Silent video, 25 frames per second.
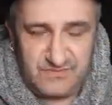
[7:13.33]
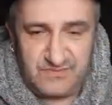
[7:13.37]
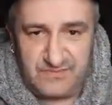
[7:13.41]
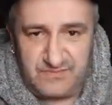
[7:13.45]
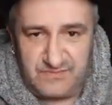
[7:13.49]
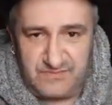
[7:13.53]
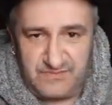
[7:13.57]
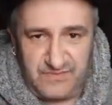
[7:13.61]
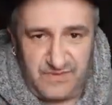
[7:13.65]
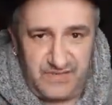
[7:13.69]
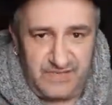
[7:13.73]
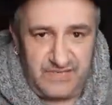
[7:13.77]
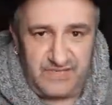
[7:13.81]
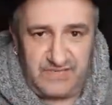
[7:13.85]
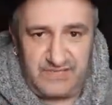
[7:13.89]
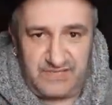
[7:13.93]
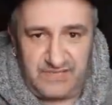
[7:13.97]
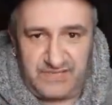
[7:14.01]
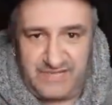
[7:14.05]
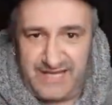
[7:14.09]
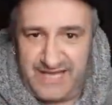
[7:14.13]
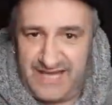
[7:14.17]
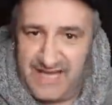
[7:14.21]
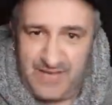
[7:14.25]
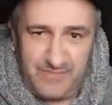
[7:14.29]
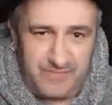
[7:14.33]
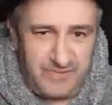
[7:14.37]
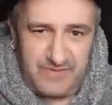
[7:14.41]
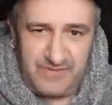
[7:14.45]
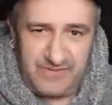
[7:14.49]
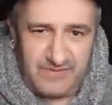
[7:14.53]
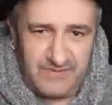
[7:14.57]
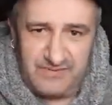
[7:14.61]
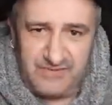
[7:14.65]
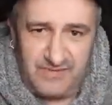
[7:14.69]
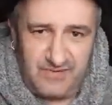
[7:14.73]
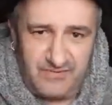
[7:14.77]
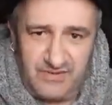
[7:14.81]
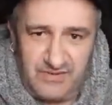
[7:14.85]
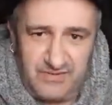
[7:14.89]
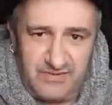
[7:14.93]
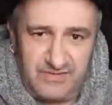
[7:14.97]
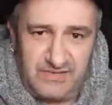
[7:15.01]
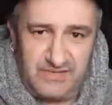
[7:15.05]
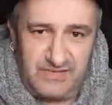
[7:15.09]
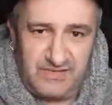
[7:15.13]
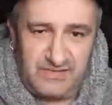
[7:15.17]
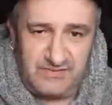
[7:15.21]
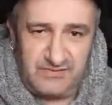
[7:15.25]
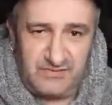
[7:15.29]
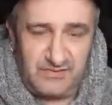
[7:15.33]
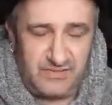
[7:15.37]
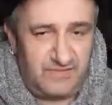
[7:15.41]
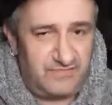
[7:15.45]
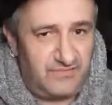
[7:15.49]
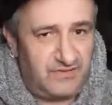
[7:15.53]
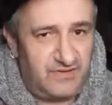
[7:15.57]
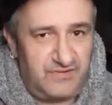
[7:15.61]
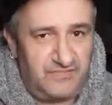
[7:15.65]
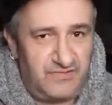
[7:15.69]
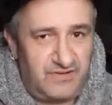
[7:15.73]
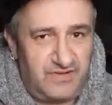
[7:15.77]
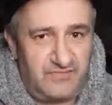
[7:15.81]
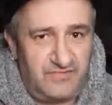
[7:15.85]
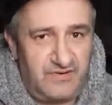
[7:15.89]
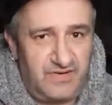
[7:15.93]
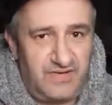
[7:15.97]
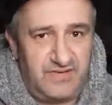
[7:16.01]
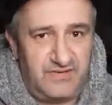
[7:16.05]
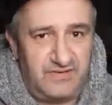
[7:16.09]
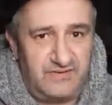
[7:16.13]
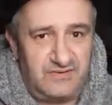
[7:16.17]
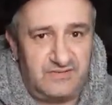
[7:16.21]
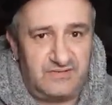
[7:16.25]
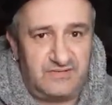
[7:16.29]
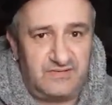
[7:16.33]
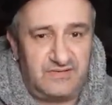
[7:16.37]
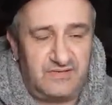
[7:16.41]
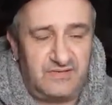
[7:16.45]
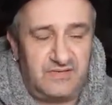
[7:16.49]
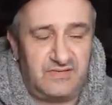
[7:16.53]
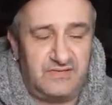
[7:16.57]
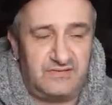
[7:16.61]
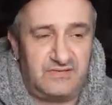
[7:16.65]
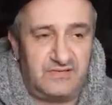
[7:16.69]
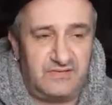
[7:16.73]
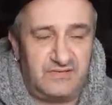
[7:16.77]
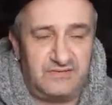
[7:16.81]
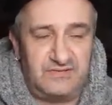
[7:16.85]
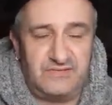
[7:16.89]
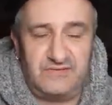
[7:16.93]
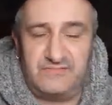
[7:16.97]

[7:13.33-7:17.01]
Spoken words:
find a little gap. There aren't any, or they're very, very rarely on.